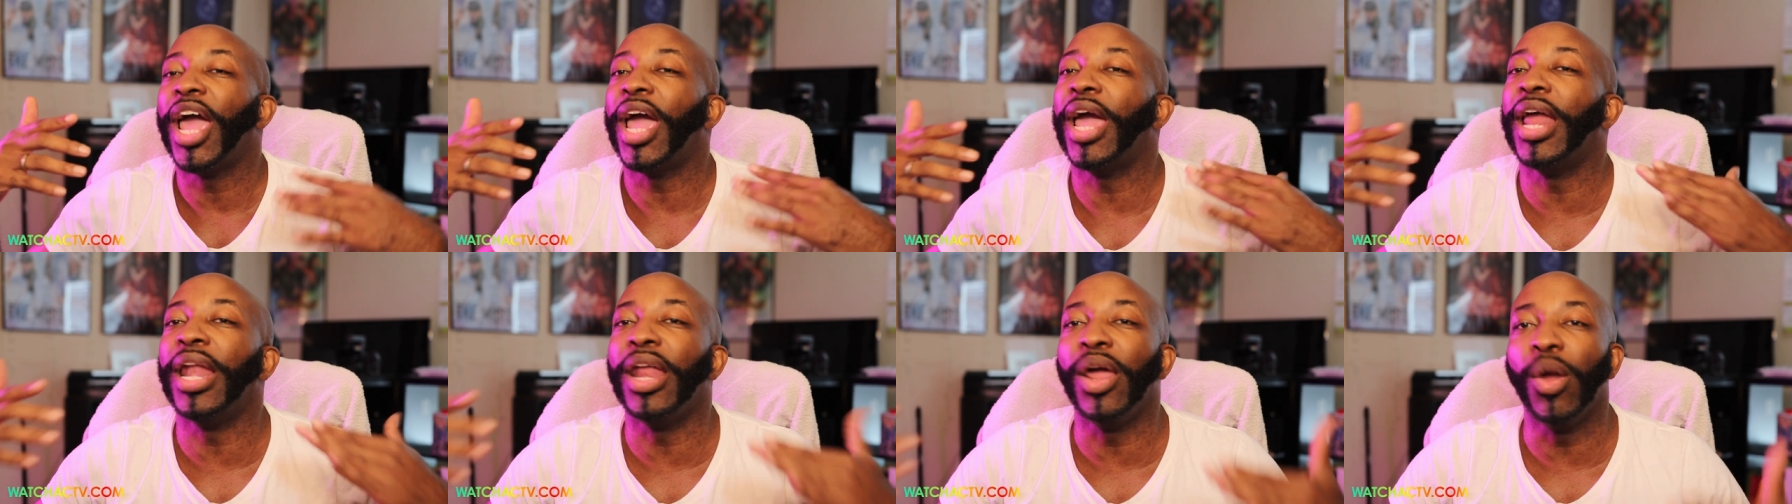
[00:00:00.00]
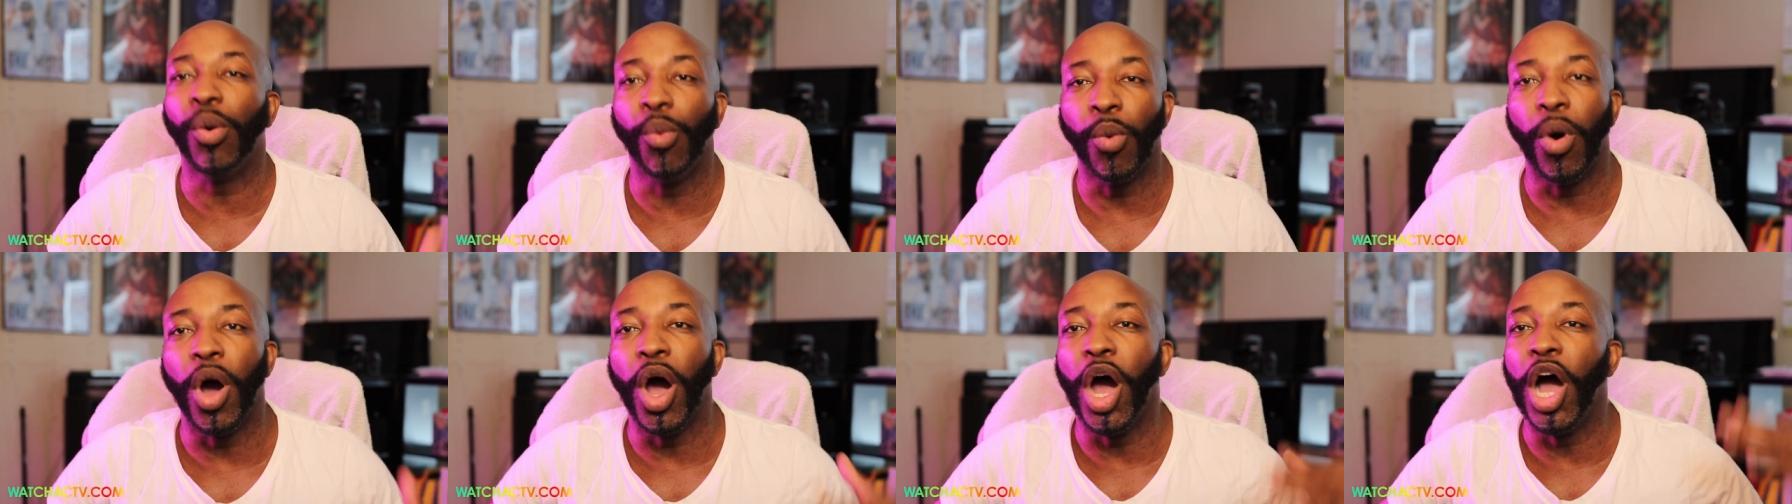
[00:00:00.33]
and
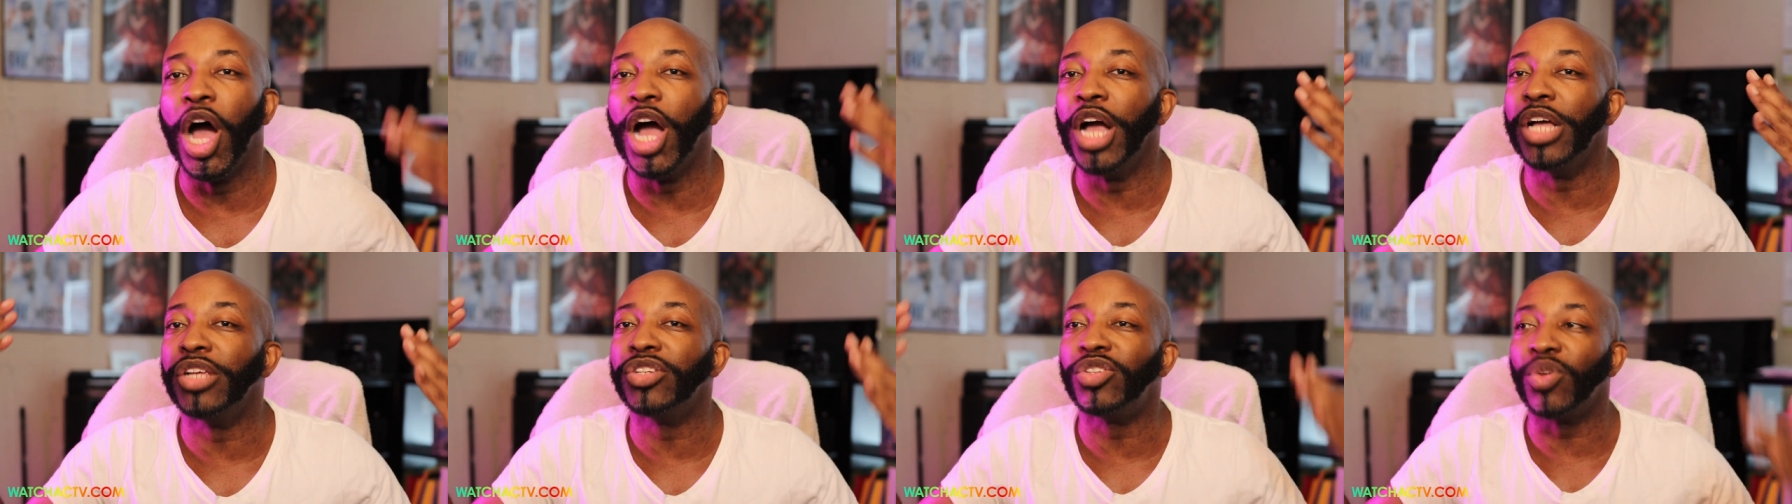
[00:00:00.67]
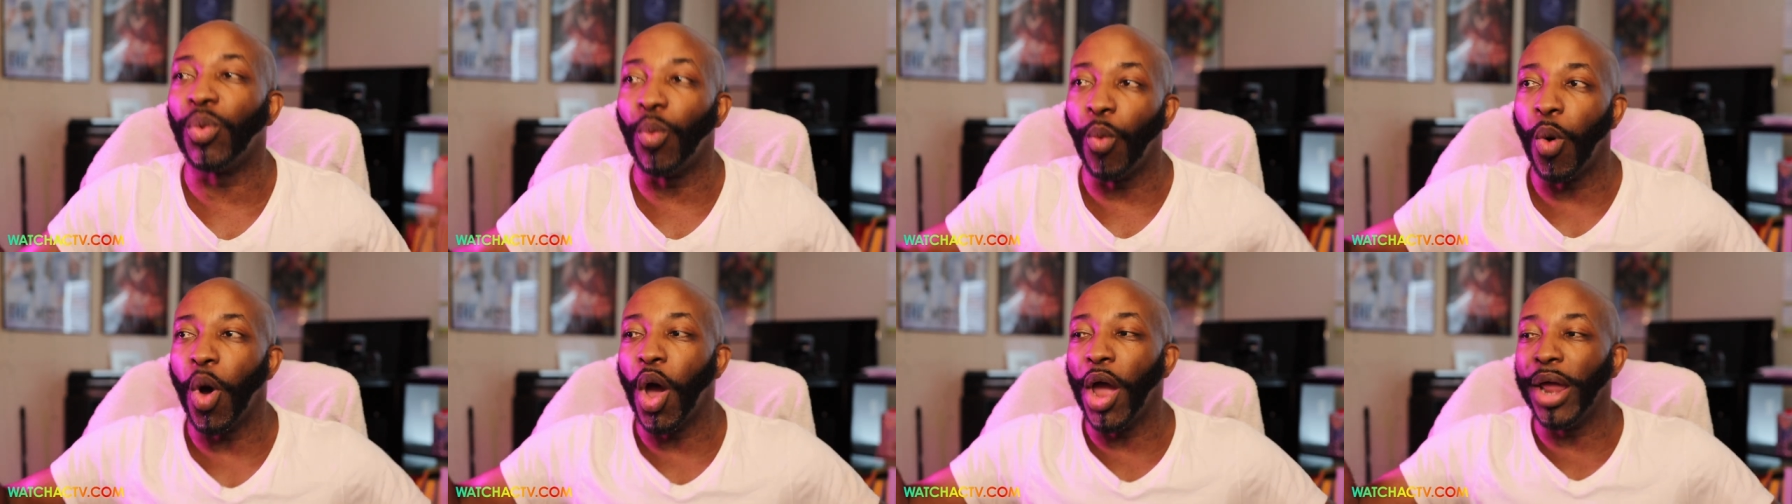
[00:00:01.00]
it was
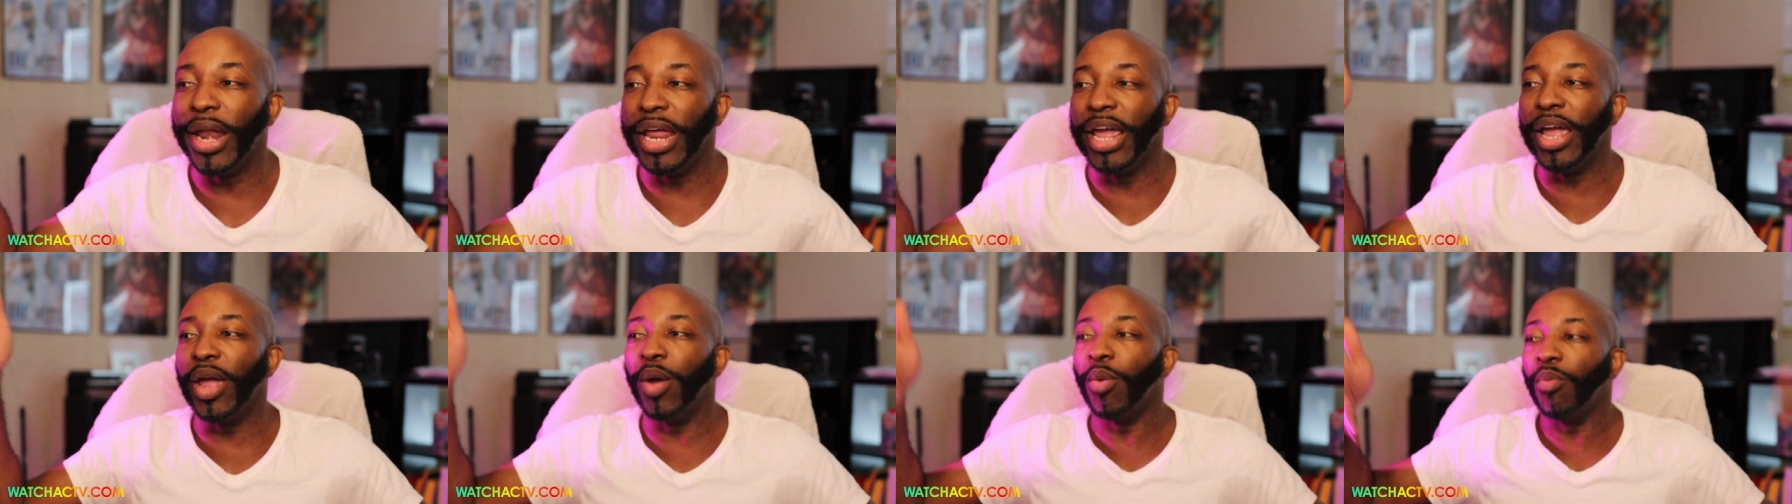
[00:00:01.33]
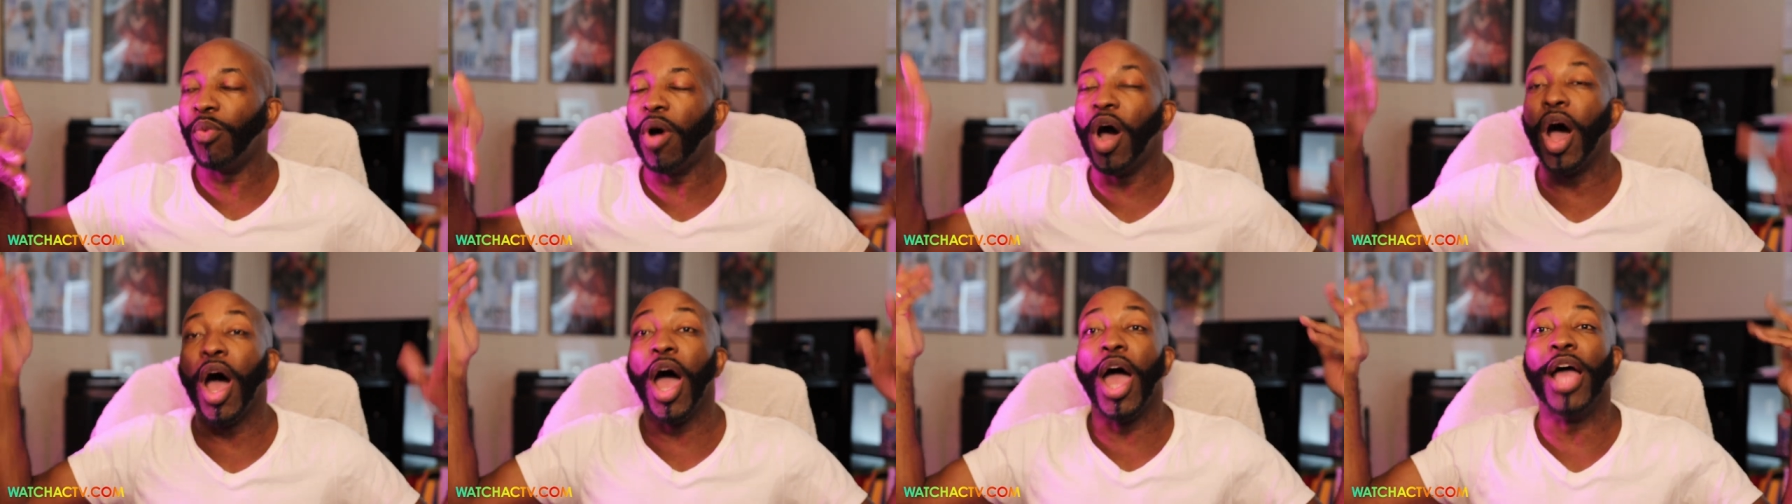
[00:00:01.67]
what it
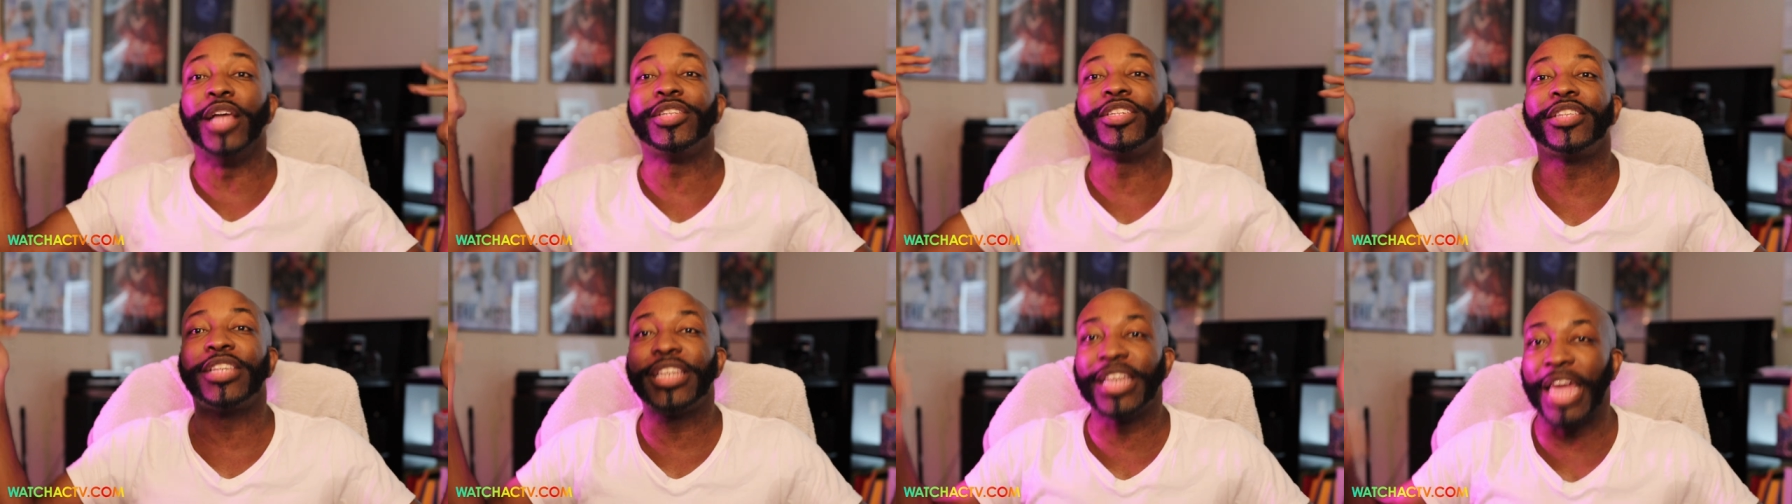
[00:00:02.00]
was.